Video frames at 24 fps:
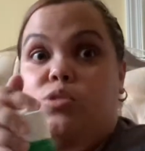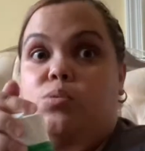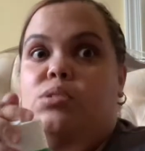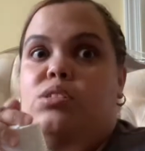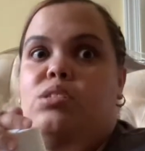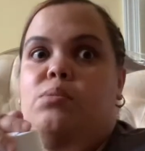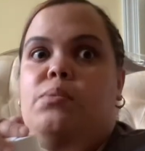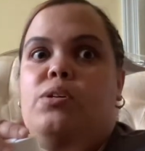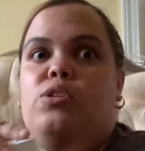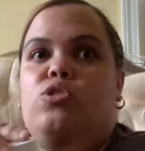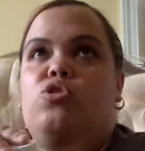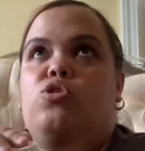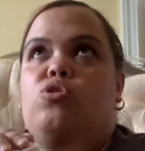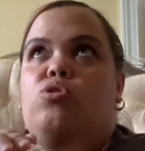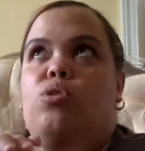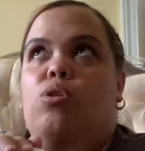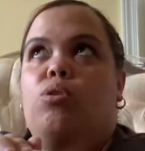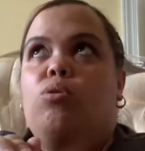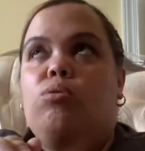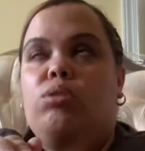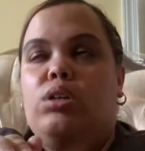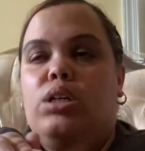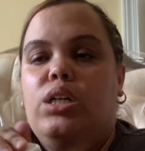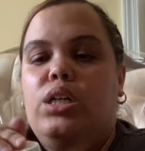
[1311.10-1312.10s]
one smells
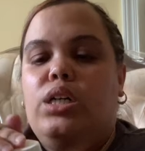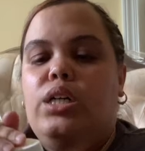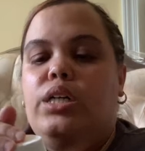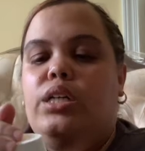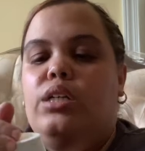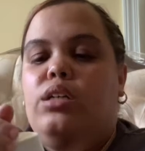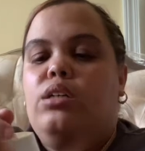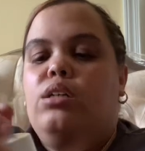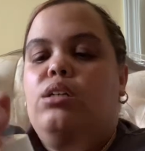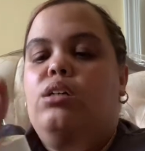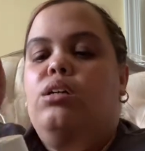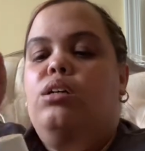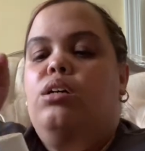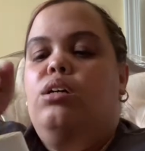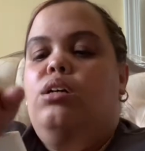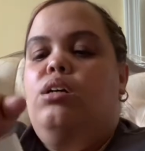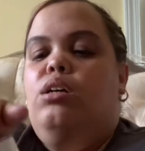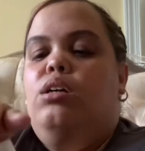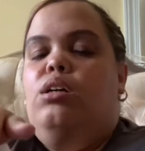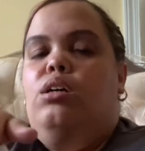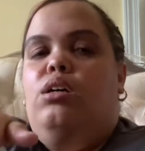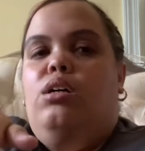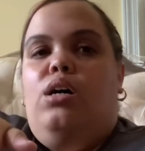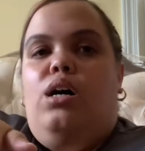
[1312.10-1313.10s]
so good.
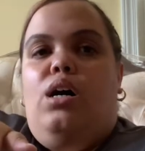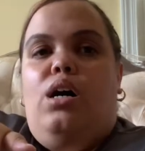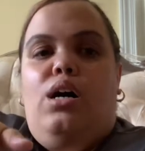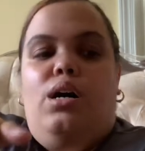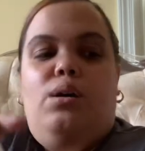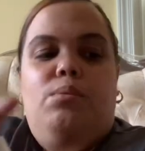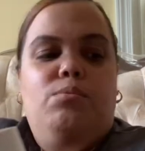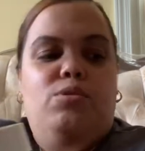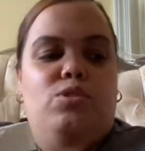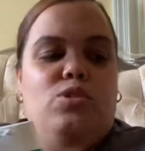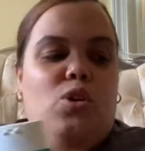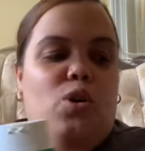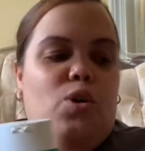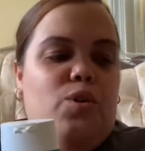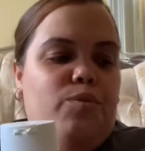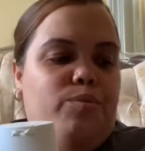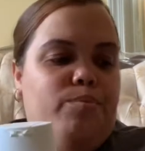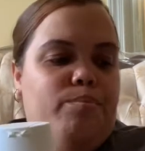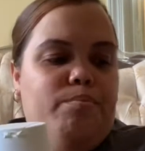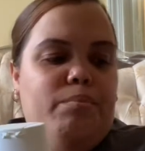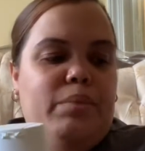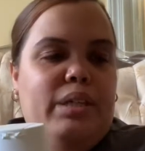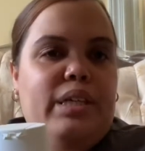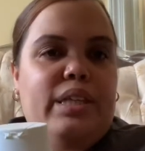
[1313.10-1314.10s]
Um, so
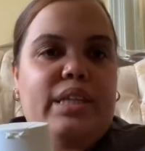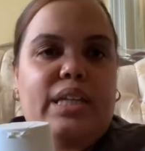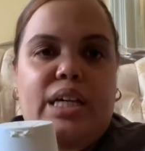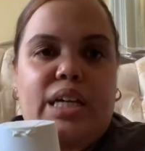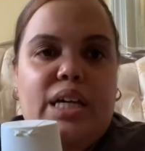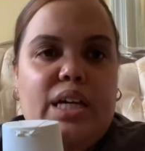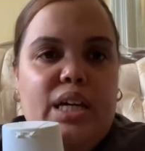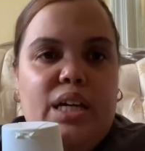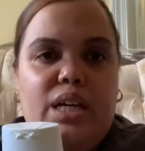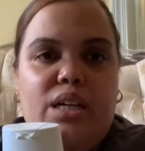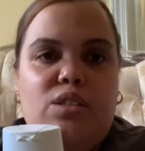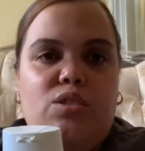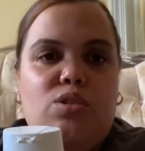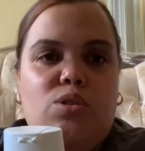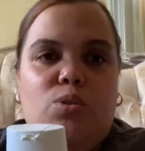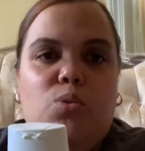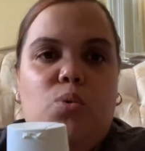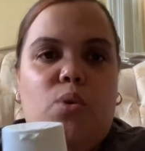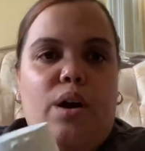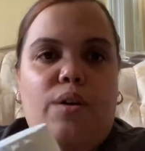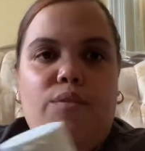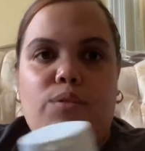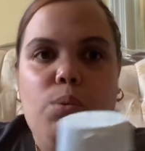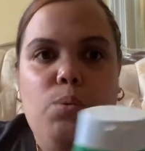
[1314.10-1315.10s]
me and the kids or
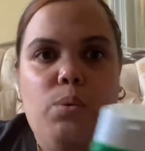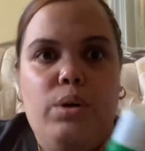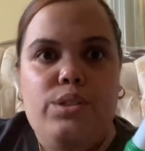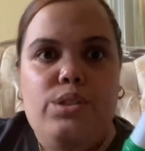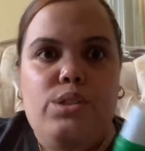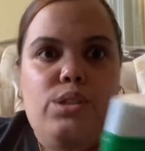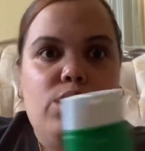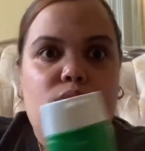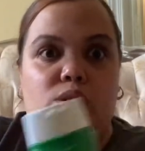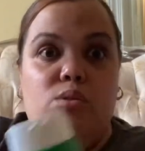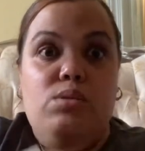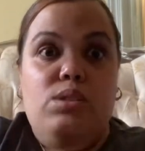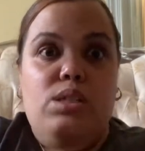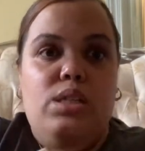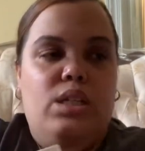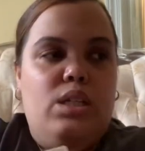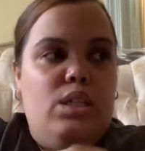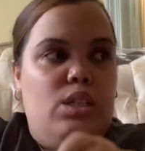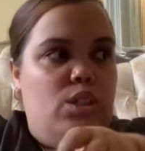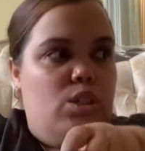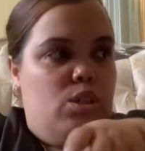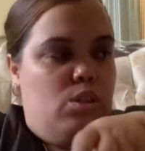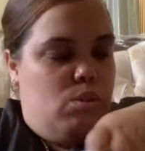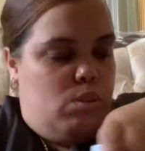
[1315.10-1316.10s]
whoever wants to use it
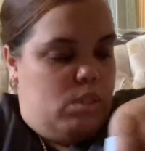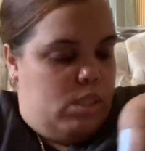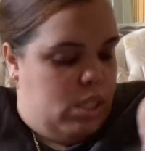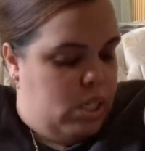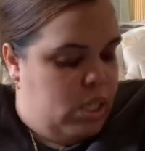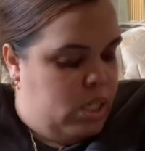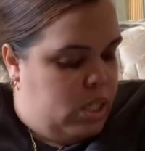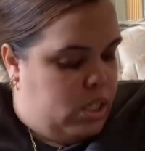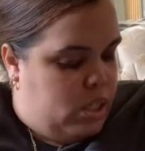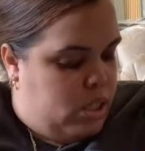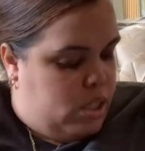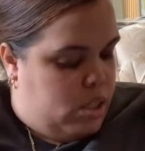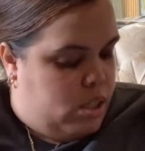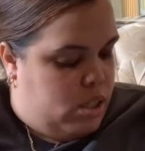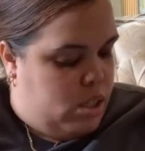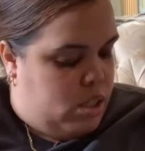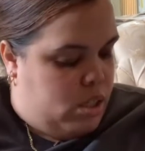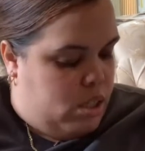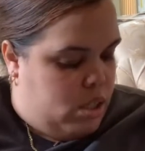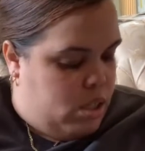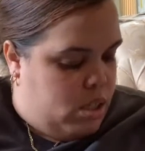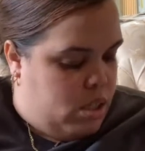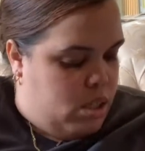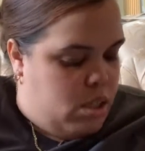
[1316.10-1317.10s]
can use it.
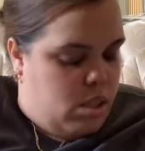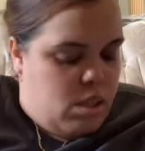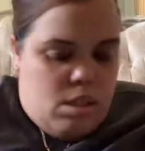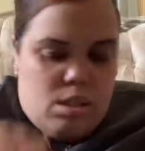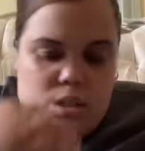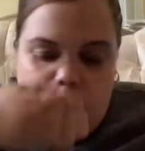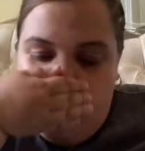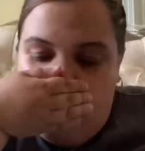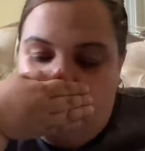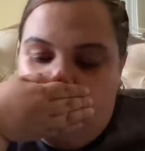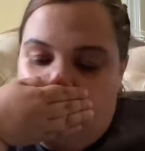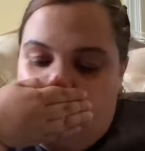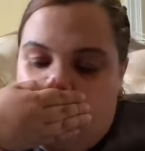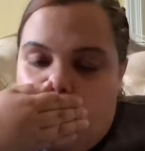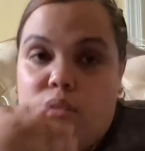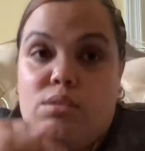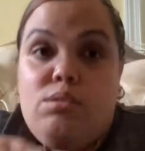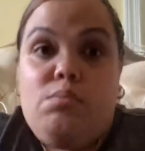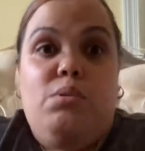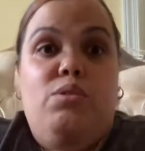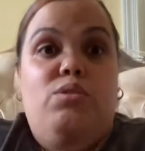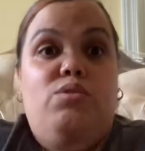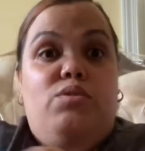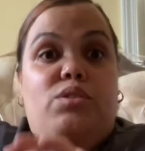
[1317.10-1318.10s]
it
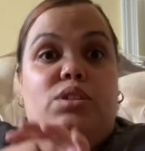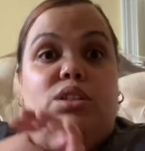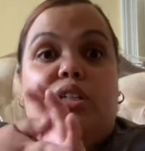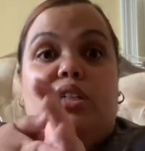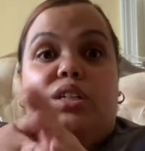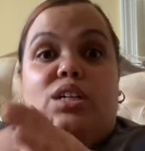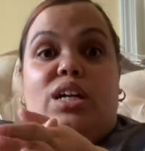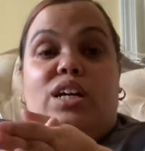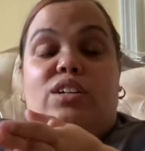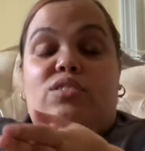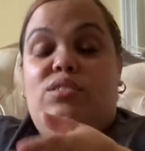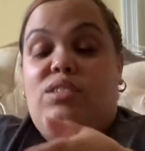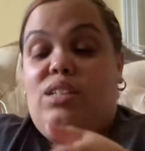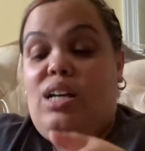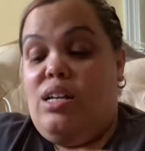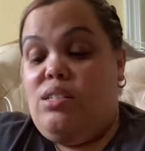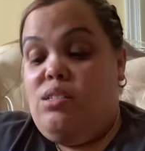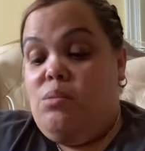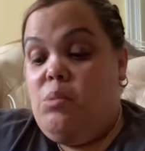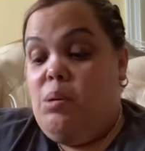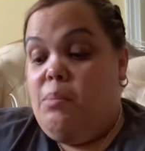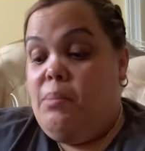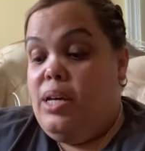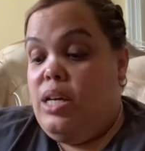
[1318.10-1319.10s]
smells really good. I just got
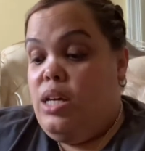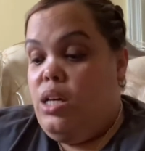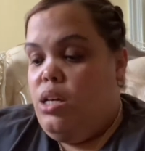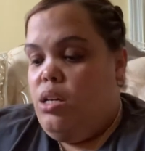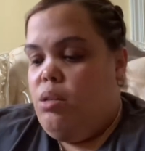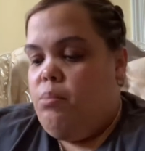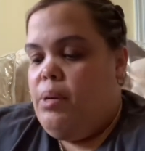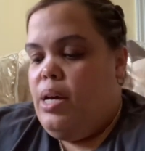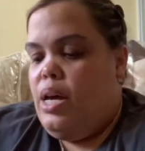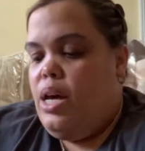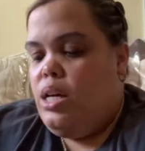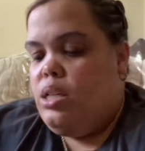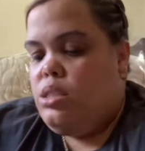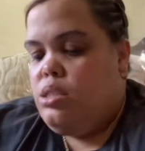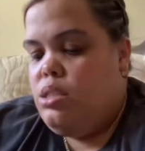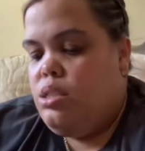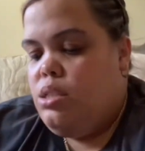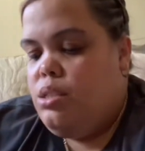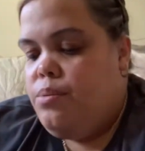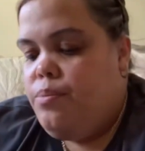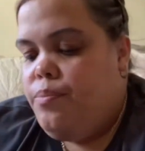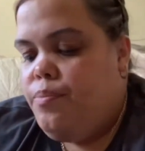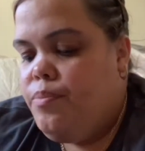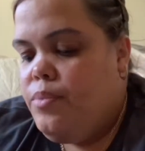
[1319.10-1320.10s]
some on my hand by
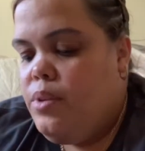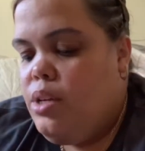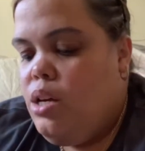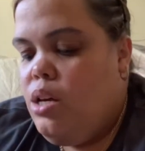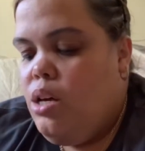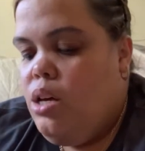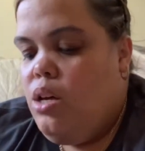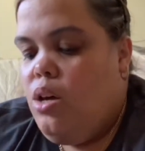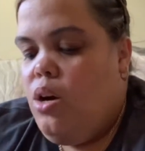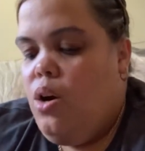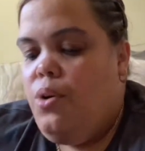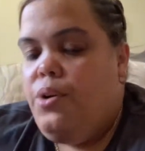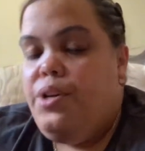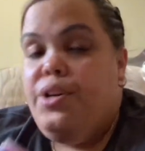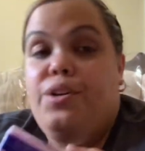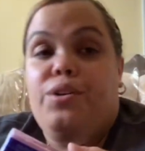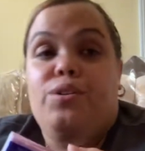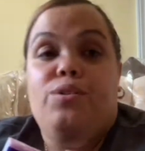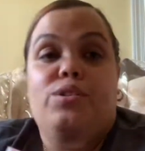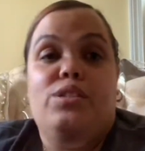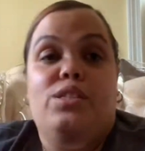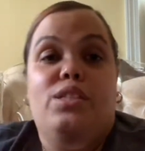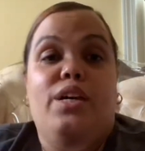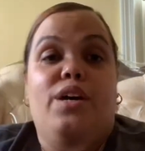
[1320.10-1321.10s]
accident. Oh, here
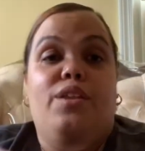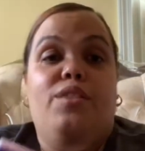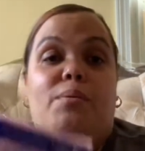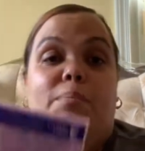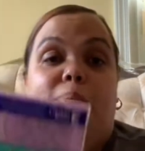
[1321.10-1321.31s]
goes the other